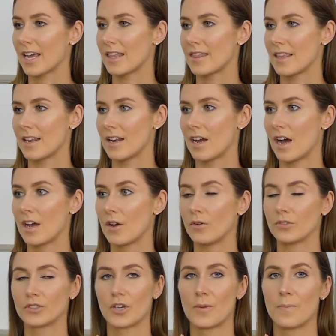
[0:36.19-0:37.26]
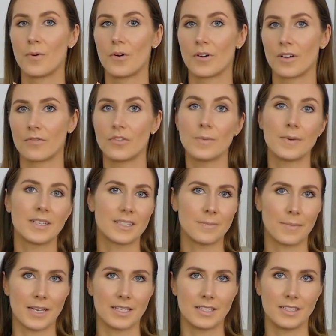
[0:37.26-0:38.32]
and then I also bought a few bits
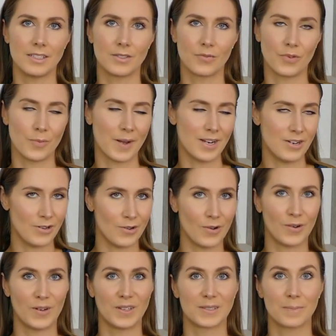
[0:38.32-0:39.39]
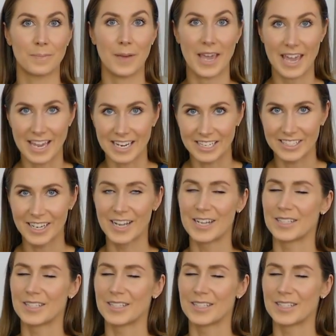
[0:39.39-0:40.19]
and pieces for my new horse Peach,